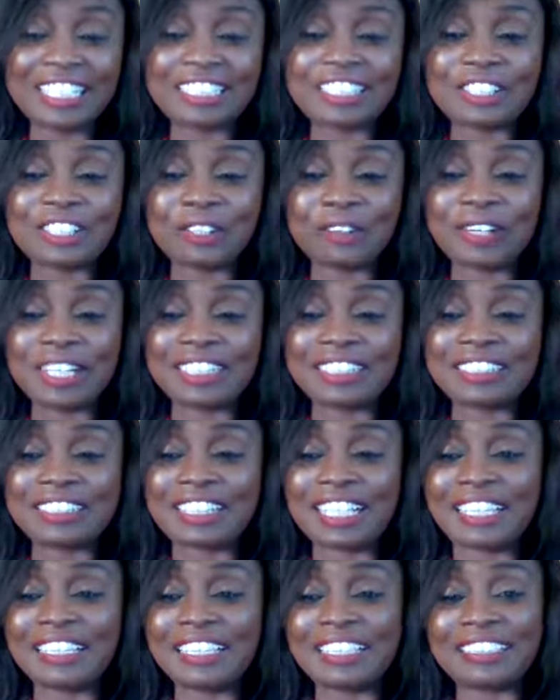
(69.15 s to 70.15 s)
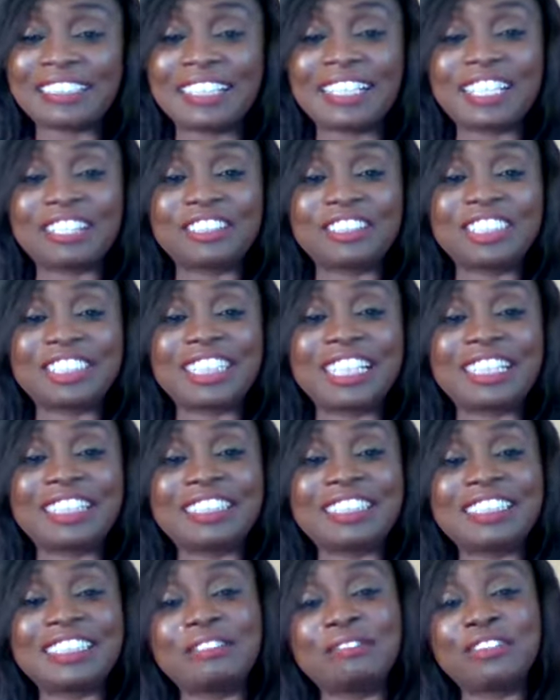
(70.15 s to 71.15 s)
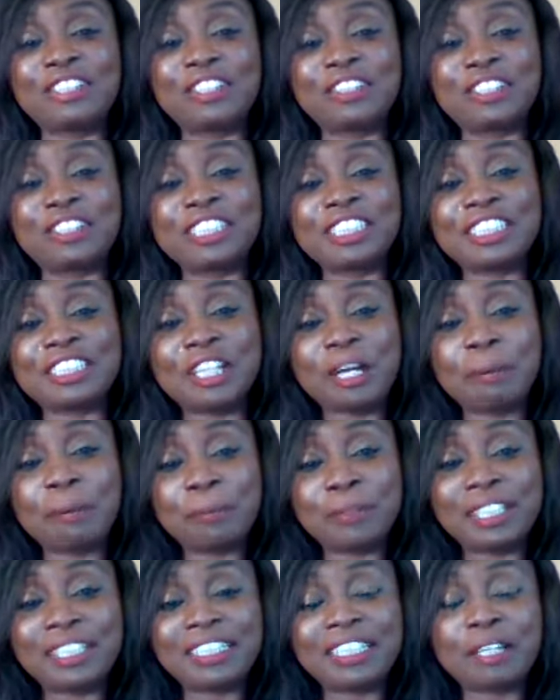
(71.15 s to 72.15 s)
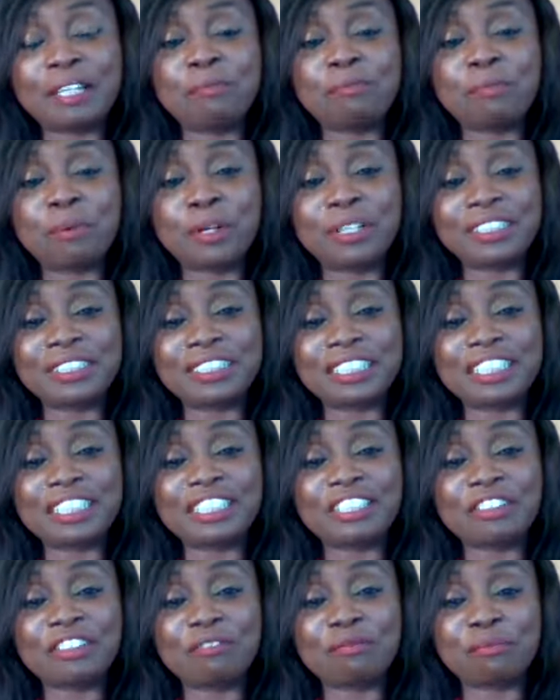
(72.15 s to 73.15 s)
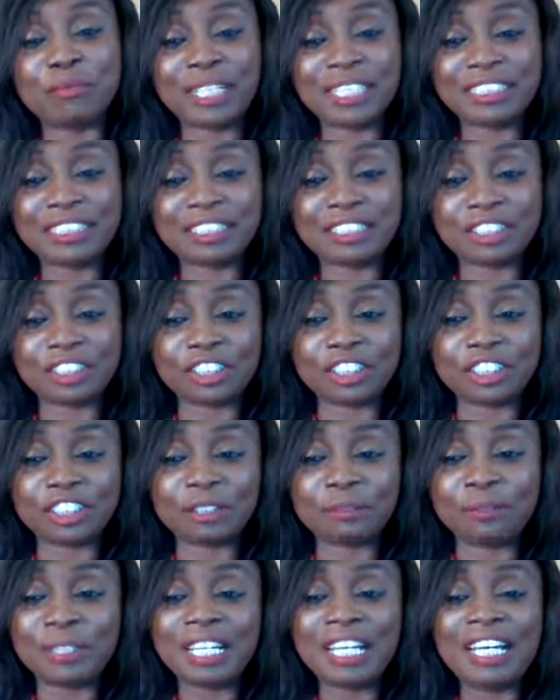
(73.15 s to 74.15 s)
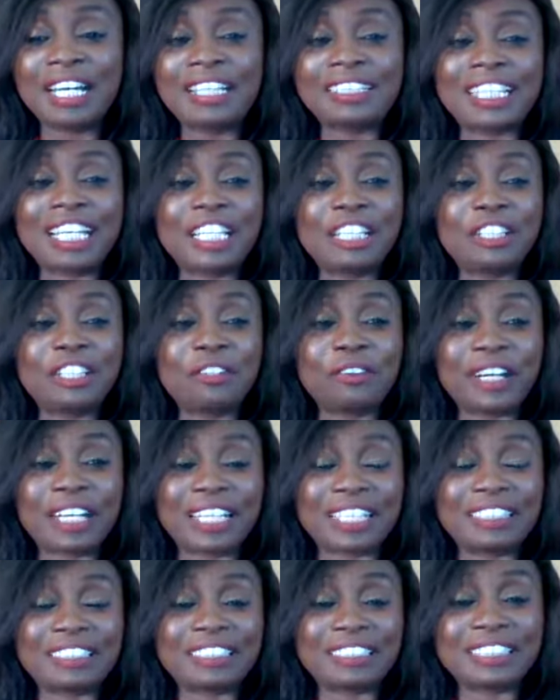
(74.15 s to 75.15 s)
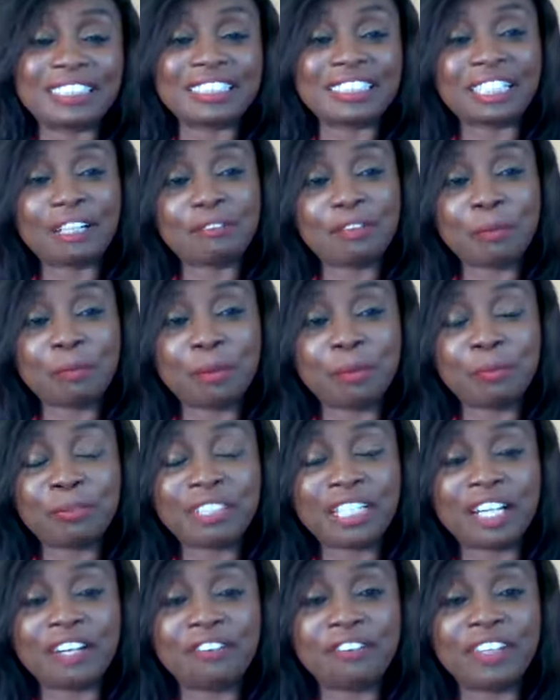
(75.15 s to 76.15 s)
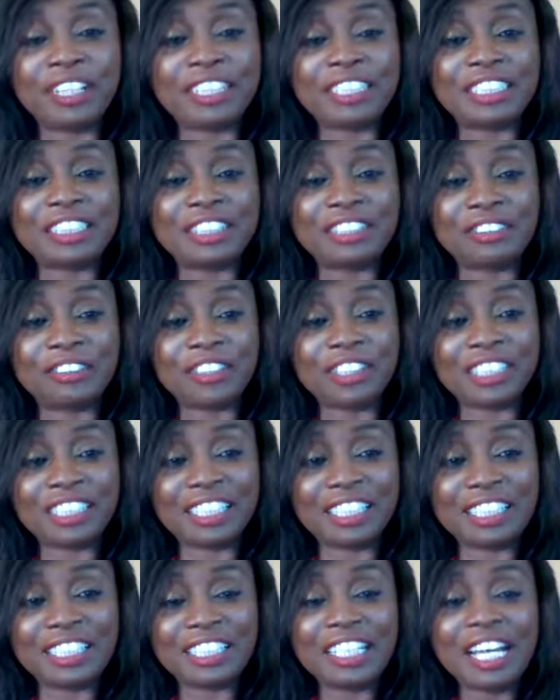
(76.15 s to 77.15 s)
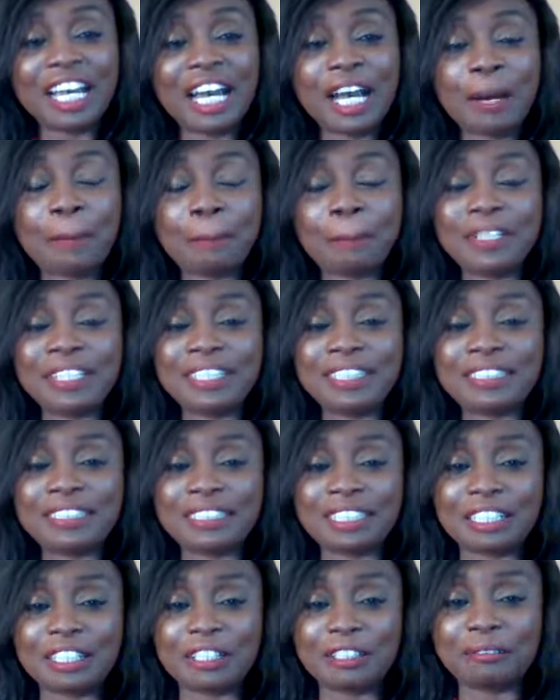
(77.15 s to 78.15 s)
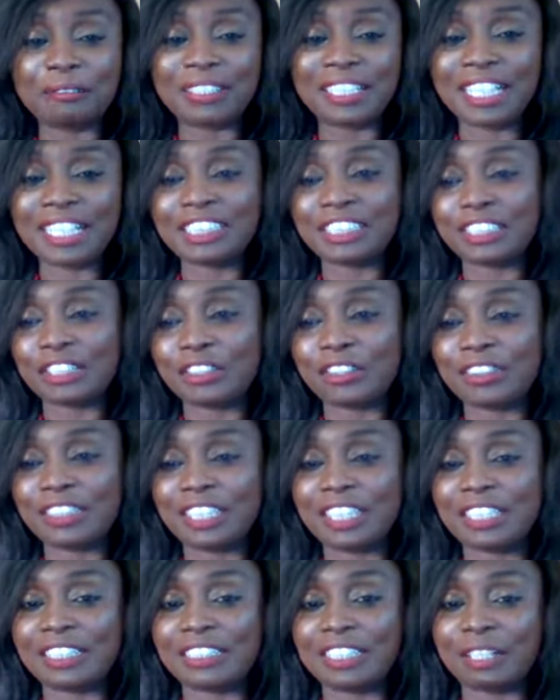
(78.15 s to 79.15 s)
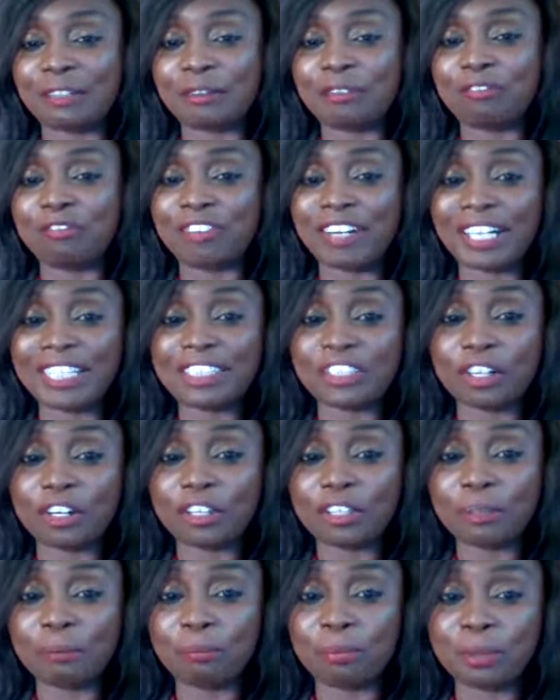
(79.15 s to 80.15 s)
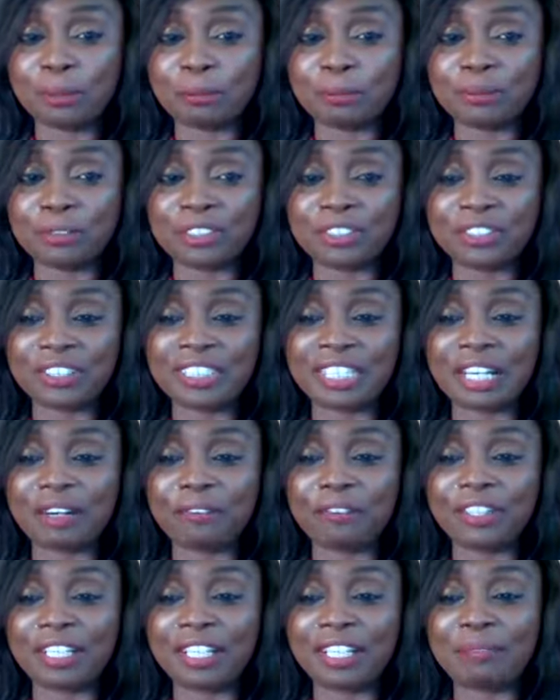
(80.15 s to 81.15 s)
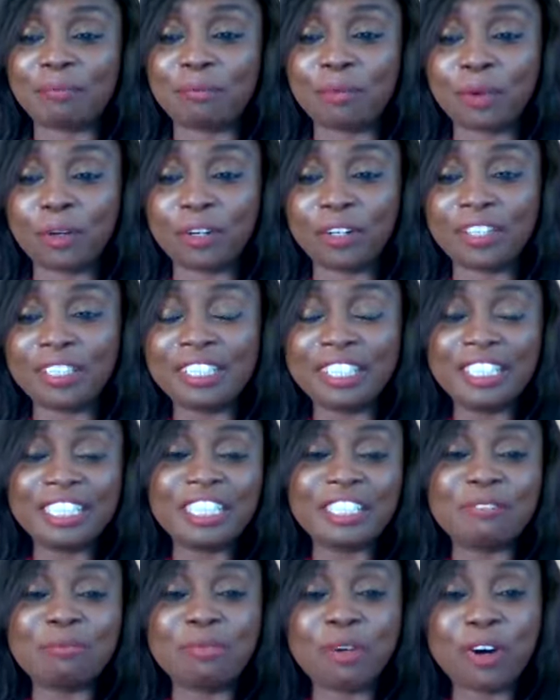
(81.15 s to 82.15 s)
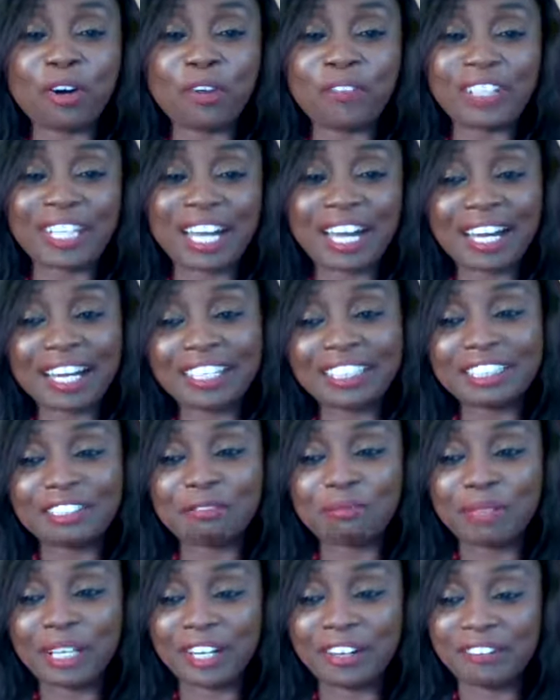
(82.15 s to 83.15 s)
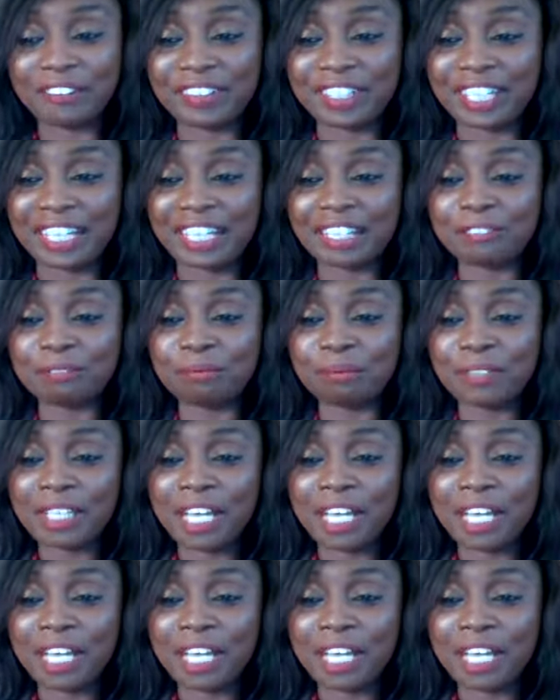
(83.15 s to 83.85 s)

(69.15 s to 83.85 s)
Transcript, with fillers: So I decided that I'll share this evening on the topic the importance of mentorship. Thank you. I can see several people are already joining. Please um, get on and uh, invite other people so that we are more. The more we are, the merrier.